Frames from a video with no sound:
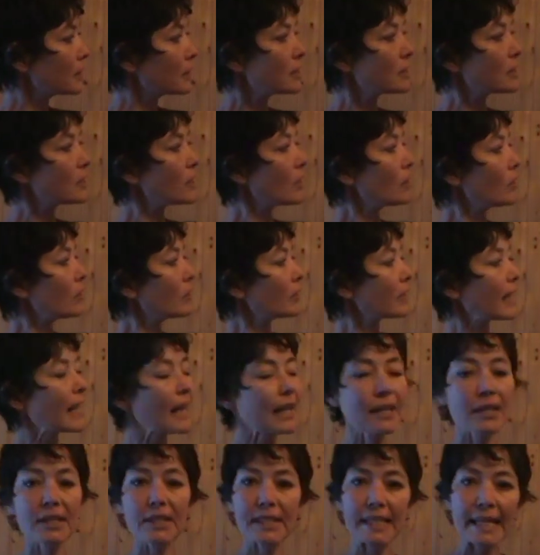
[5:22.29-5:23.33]
So
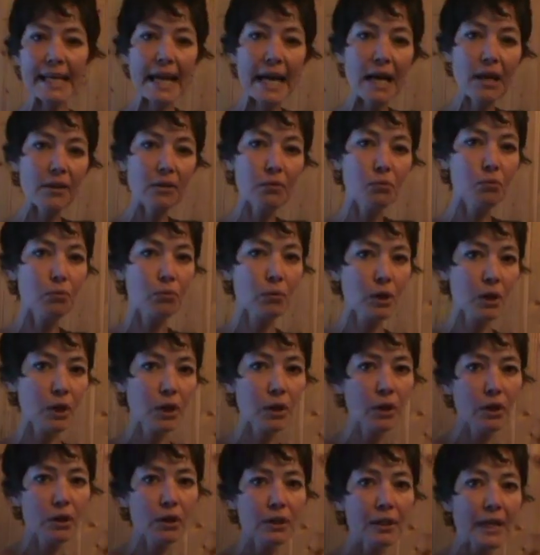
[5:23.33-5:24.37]
can you see how the
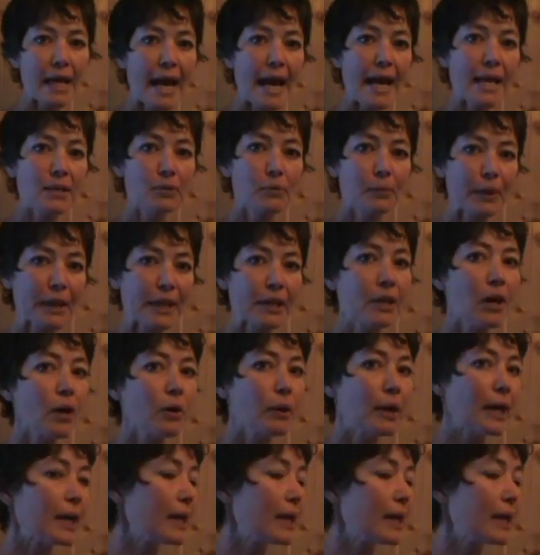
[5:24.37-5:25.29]
world as we know